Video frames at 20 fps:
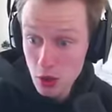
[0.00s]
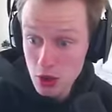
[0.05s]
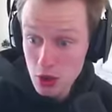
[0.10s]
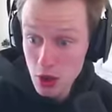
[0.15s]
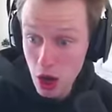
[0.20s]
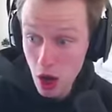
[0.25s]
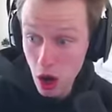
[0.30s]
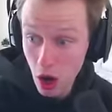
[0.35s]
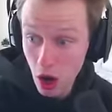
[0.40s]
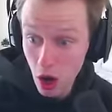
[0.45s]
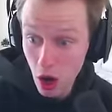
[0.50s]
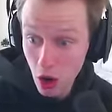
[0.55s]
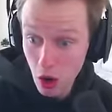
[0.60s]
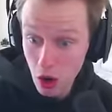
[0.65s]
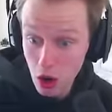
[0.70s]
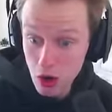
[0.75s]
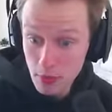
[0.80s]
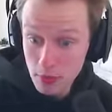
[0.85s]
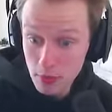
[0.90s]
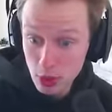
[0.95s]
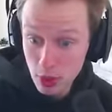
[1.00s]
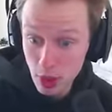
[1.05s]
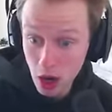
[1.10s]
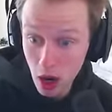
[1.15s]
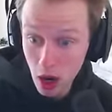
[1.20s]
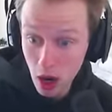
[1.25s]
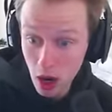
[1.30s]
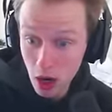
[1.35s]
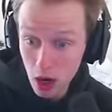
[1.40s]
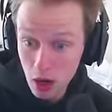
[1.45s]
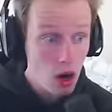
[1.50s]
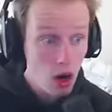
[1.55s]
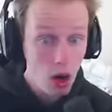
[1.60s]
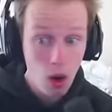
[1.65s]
no, bro.